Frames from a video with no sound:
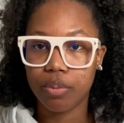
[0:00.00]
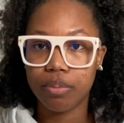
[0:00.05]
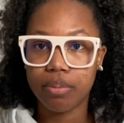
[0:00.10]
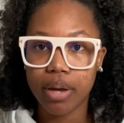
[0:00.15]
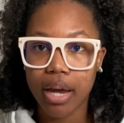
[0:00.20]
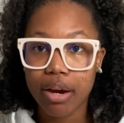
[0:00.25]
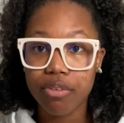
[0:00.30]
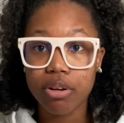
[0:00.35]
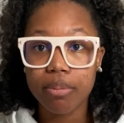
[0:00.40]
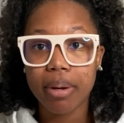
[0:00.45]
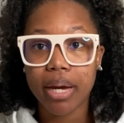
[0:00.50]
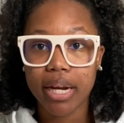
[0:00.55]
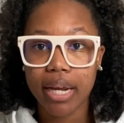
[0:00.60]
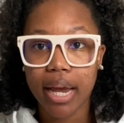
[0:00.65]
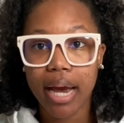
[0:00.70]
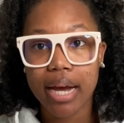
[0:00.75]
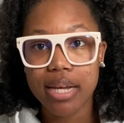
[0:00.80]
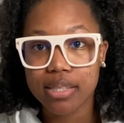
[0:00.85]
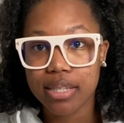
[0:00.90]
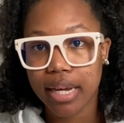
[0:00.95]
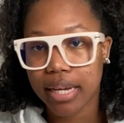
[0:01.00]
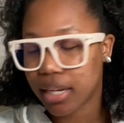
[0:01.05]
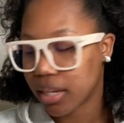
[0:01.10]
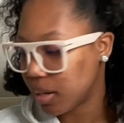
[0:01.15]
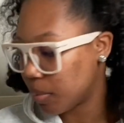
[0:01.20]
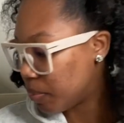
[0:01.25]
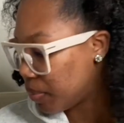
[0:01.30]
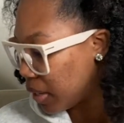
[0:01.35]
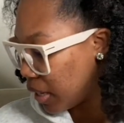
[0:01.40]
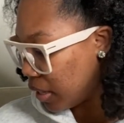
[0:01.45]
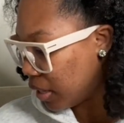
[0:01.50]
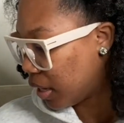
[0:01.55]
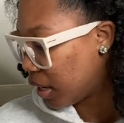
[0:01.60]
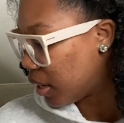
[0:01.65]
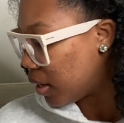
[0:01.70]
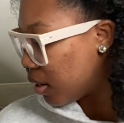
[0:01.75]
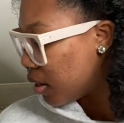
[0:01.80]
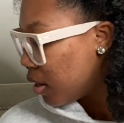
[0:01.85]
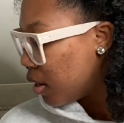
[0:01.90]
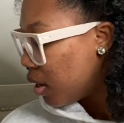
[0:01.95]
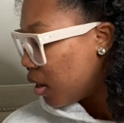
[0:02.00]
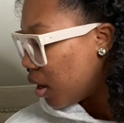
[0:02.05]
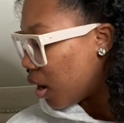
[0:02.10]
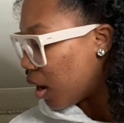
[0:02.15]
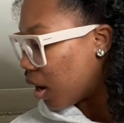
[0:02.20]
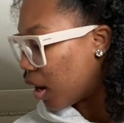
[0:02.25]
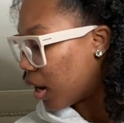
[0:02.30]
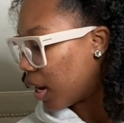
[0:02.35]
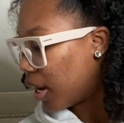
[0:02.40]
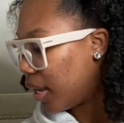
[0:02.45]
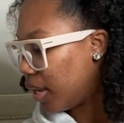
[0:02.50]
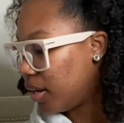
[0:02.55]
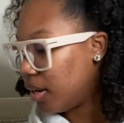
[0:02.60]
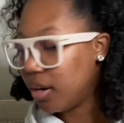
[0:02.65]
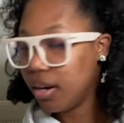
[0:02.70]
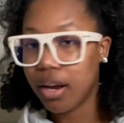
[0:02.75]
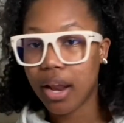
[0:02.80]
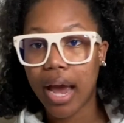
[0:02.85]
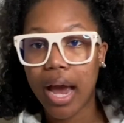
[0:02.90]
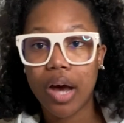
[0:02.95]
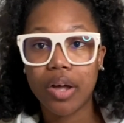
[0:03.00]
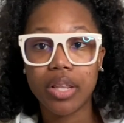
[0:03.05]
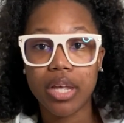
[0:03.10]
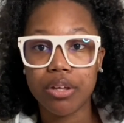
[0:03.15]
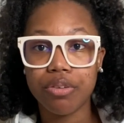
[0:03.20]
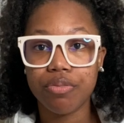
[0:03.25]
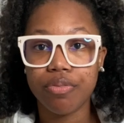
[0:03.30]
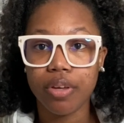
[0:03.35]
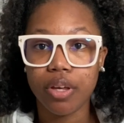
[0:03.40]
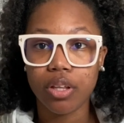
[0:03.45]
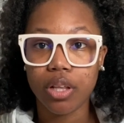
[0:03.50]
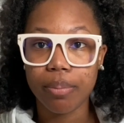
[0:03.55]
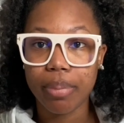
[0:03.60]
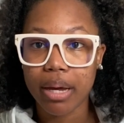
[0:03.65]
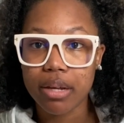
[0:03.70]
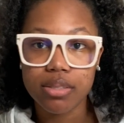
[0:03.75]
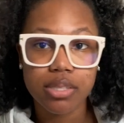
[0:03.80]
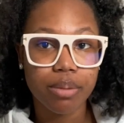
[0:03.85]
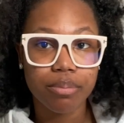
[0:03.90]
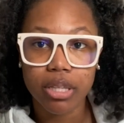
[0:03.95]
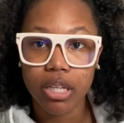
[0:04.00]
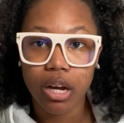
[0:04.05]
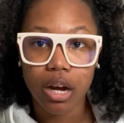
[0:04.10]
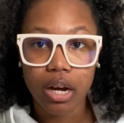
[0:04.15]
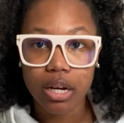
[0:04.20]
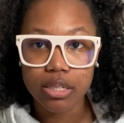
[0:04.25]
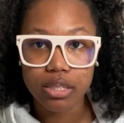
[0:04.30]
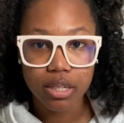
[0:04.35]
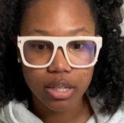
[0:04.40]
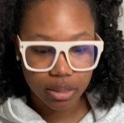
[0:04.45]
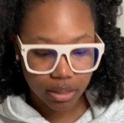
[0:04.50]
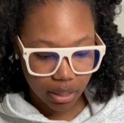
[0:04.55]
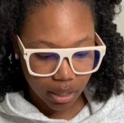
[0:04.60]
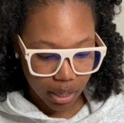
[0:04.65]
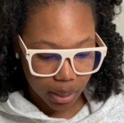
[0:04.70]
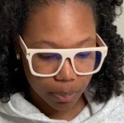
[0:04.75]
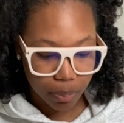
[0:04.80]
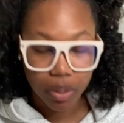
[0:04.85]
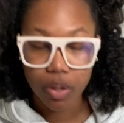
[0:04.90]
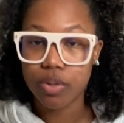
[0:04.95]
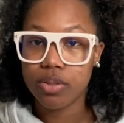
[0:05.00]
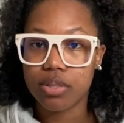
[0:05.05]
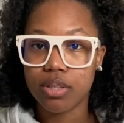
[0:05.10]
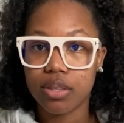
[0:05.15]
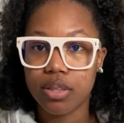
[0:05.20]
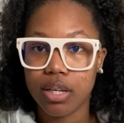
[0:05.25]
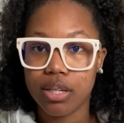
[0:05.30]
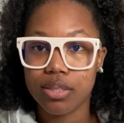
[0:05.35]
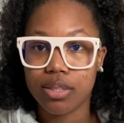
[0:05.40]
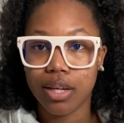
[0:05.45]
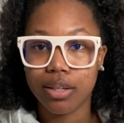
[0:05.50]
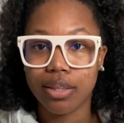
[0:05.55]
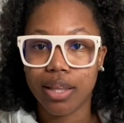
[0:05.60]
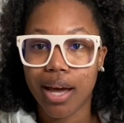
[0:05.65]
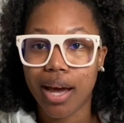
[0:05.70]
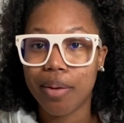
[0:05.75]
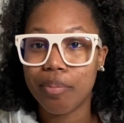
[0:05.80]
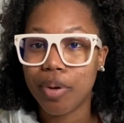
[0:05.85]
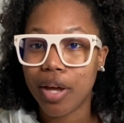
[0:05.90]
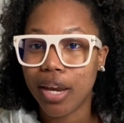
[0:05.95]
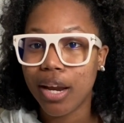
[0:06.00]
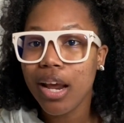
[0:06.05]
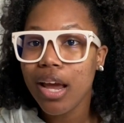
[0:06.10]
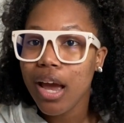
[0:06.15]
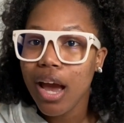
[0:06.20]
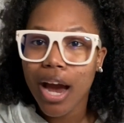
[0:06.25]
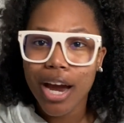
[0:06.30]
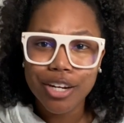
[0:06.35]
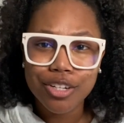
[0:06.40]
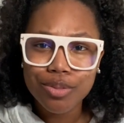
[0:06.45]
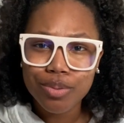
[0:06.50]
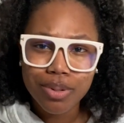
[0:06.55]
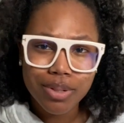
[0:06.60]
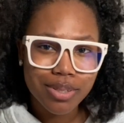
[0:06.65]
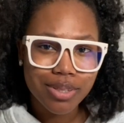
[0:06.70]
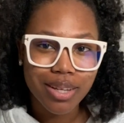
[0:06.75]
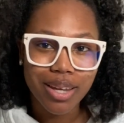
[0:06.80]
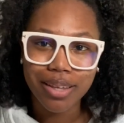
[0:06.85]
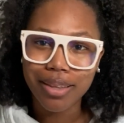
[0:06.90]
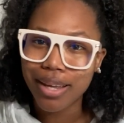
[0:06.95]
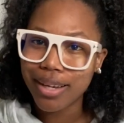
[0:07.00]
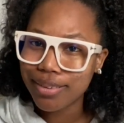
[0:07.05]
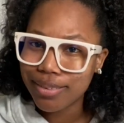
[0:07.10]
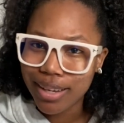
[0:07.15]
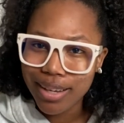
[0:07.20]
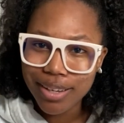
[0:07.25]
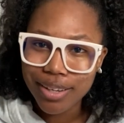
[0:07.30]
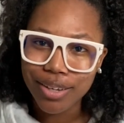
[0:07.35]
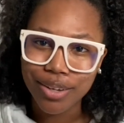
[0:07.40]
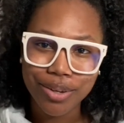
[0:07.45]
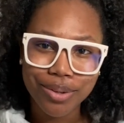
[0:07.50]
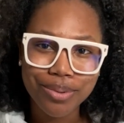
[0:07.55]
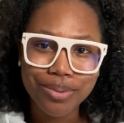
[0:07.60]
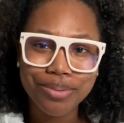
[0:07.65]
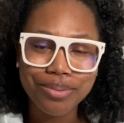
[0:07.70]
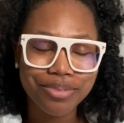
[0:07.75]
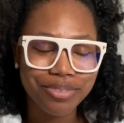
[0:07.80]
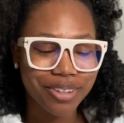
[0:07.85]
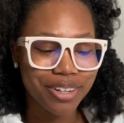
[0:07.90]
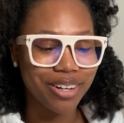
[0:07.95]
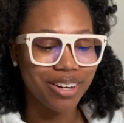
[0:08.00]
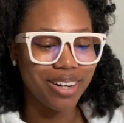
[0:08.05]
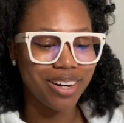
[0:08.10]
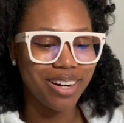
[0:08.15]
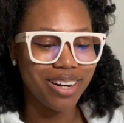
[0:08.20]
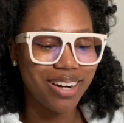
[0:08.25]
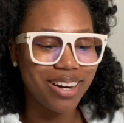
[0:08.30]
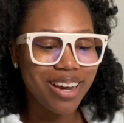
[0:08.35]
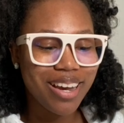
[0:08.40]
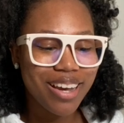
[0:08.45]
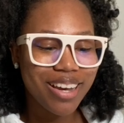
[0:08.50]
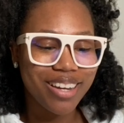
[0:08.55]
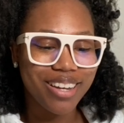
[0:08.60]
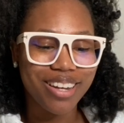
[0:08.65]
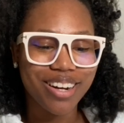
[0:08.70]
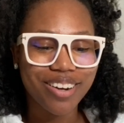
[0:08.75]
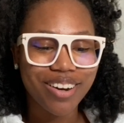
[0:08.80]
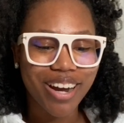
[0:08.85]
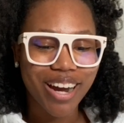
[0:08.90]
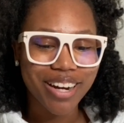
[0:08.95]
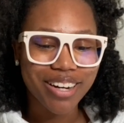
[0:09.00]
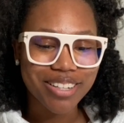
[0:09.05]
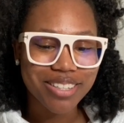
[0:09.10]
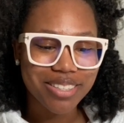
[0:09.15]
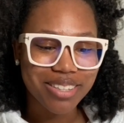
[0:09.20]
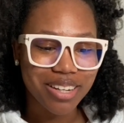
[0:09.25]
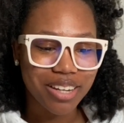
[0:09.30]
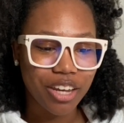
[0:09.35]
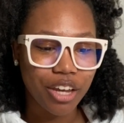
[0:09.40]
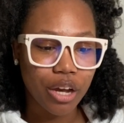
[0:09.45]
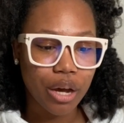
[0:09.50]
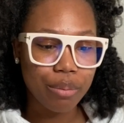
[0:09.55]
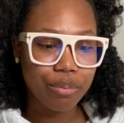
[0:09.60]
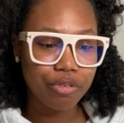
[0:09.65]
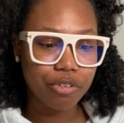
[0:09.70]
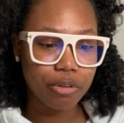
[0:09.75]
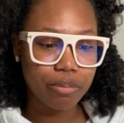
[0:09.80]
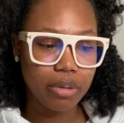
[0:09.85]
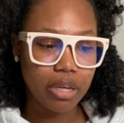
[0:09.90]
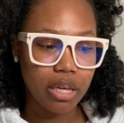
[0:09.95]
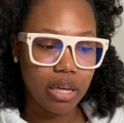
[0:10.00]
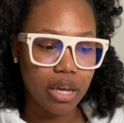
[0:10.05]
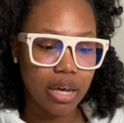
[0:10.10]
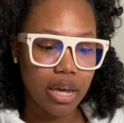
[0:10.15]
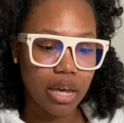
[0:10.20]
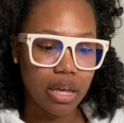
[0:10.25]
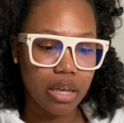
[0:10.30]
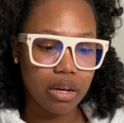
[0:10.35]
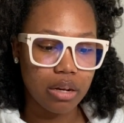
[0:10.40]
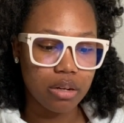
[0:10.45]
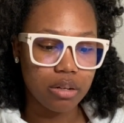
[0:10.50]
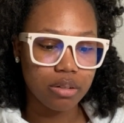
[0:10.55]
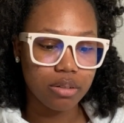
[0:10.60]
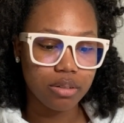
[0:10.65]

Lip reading: everybody has like an opinion on how they feel about some of the content that I post and things like that. But I just want to say like, thank you for, kind of sticking up for me and,